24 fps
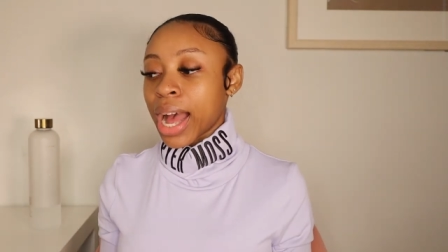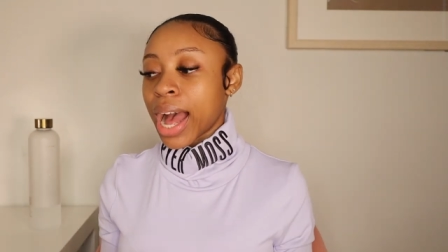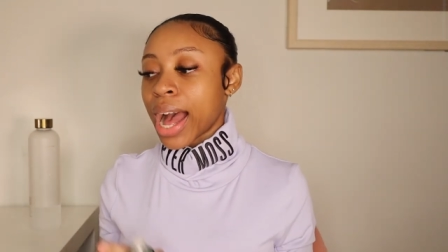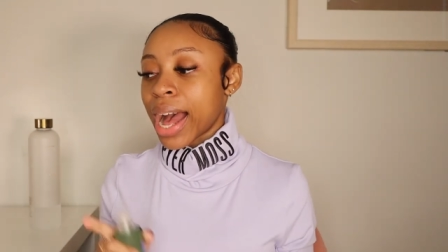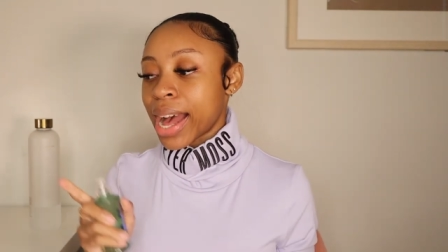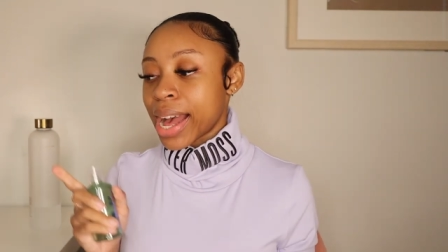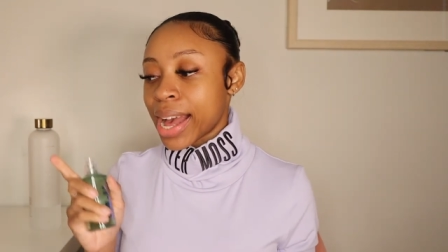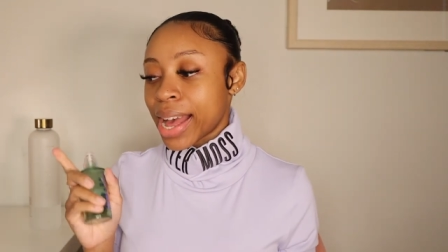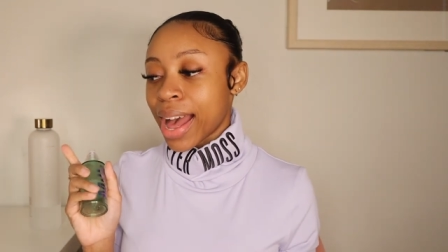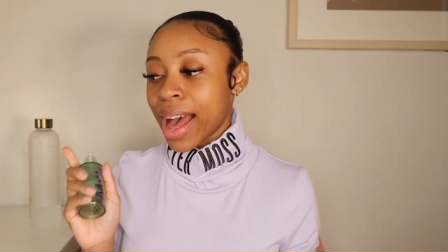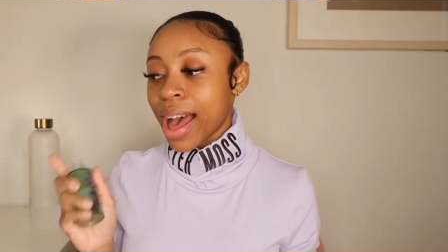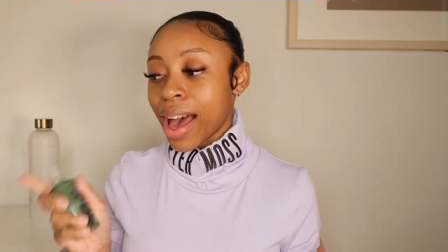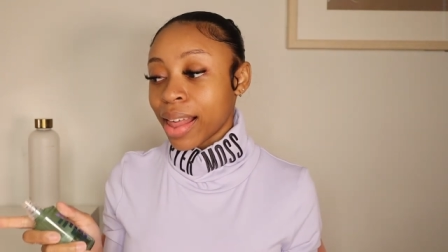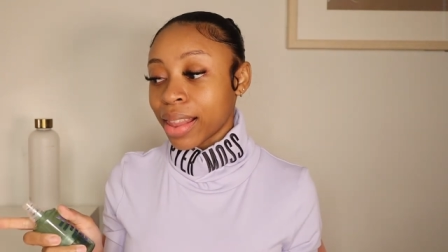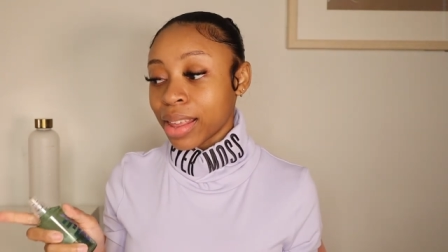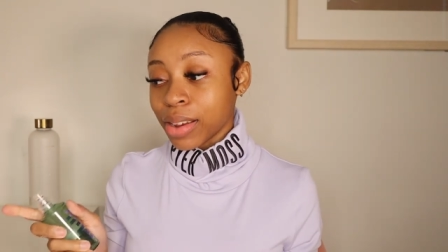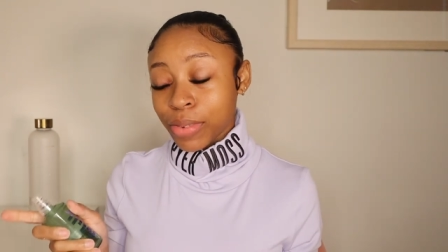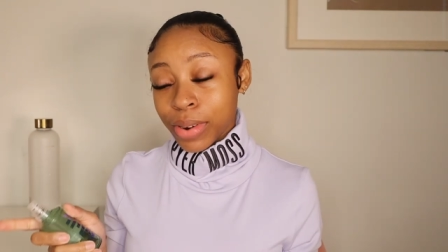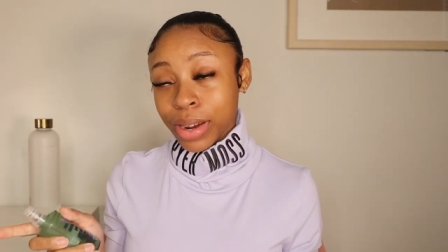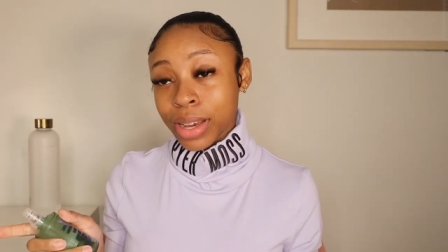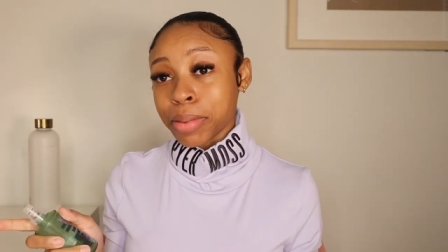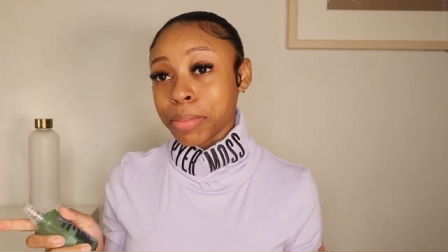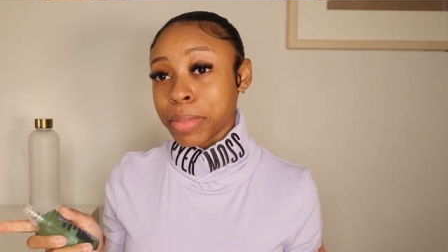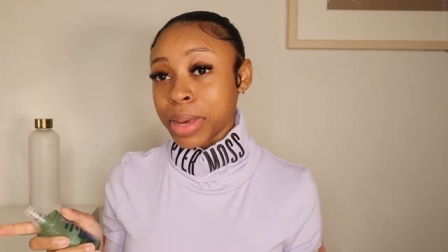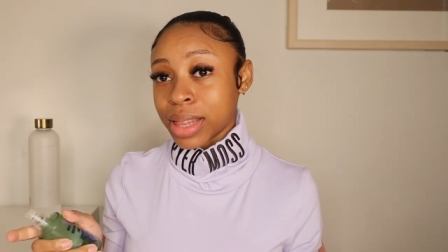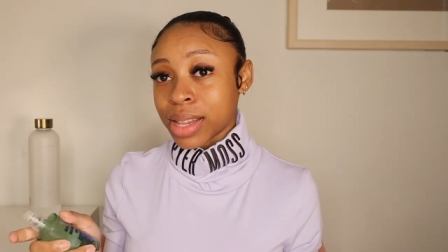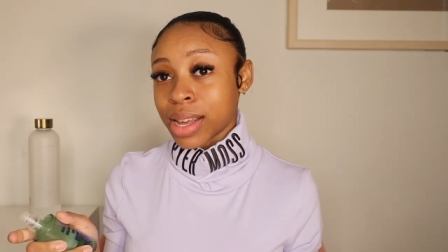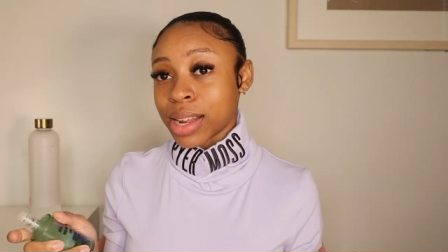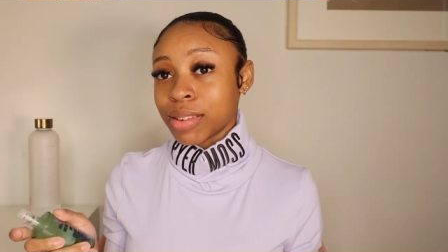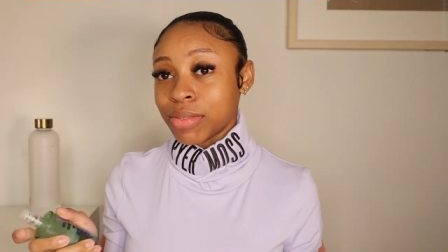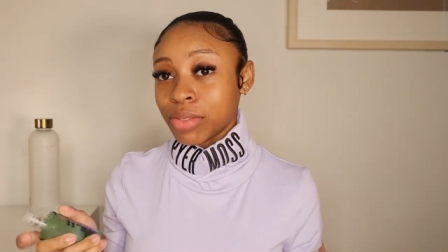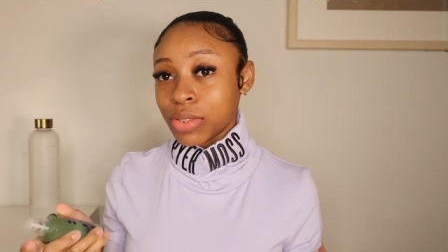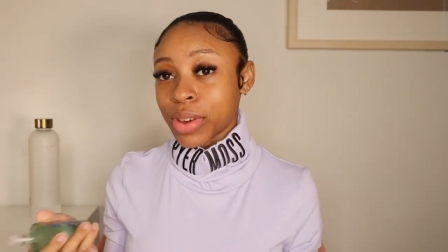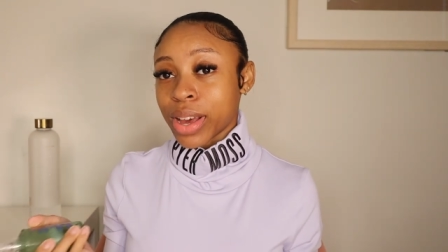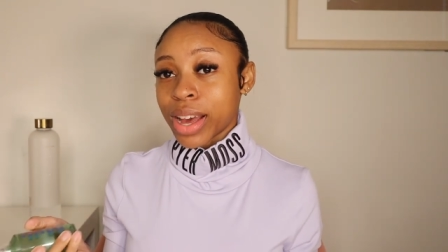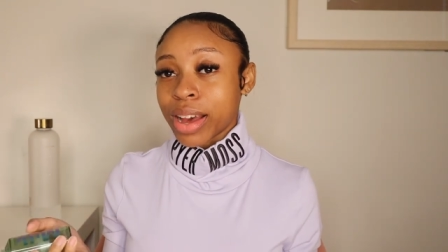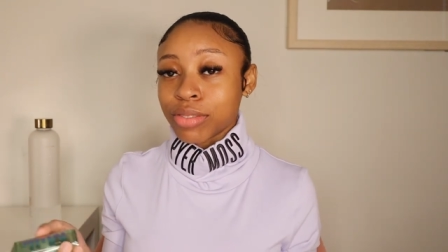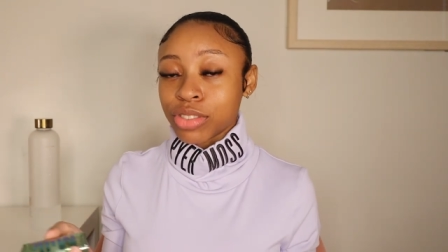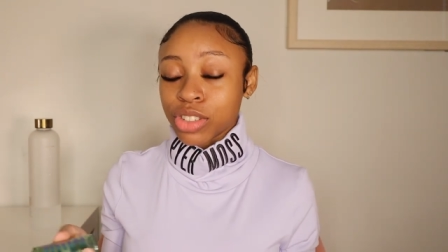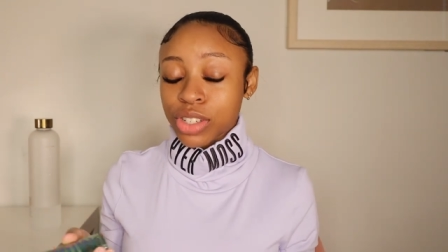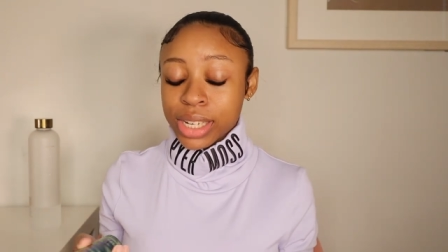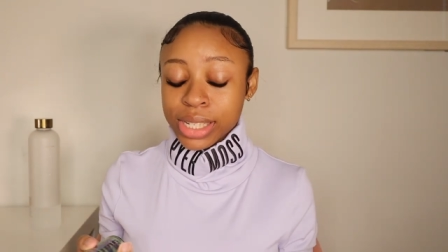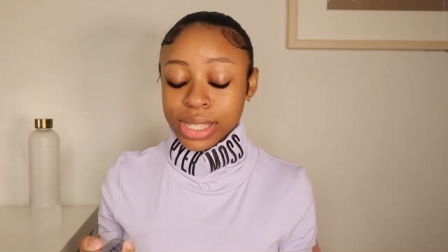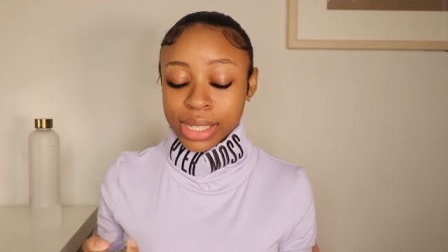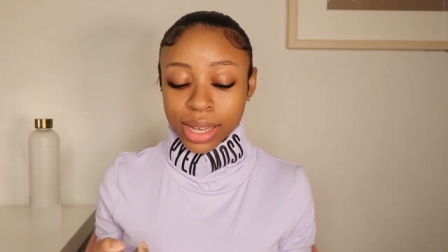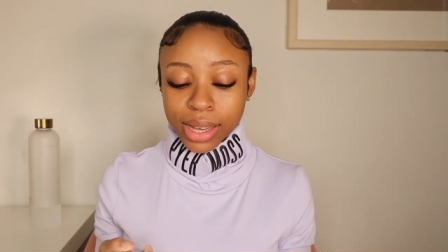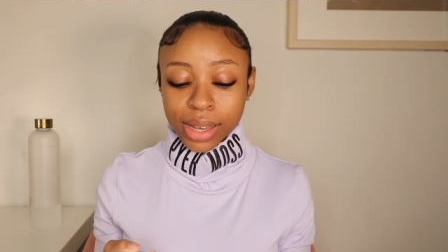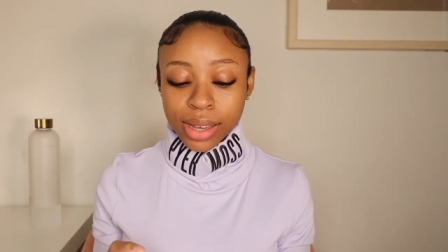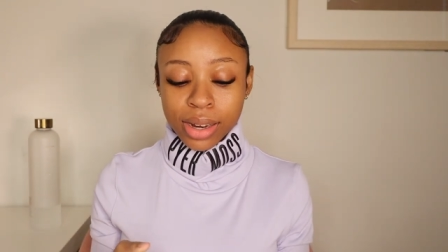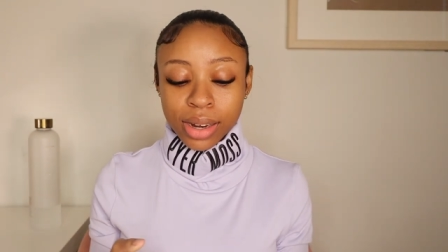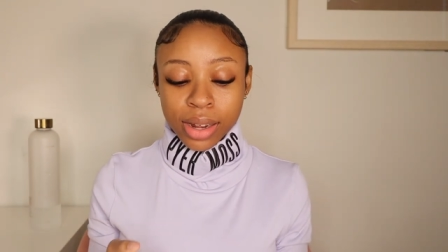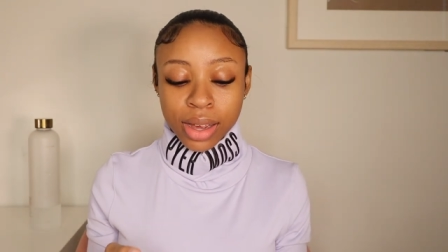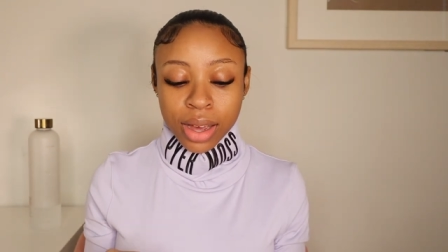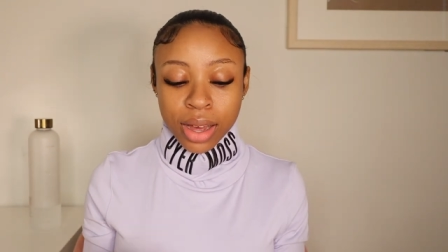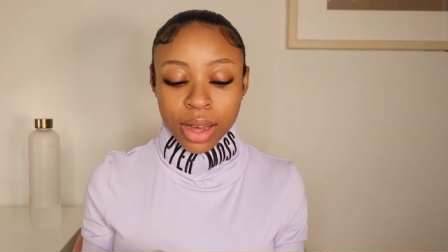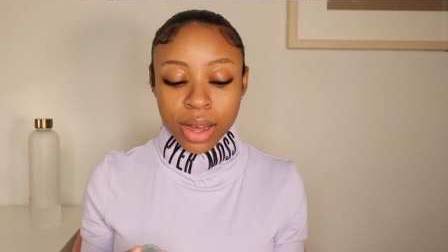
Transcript: I highly recommend that if you have dry skin.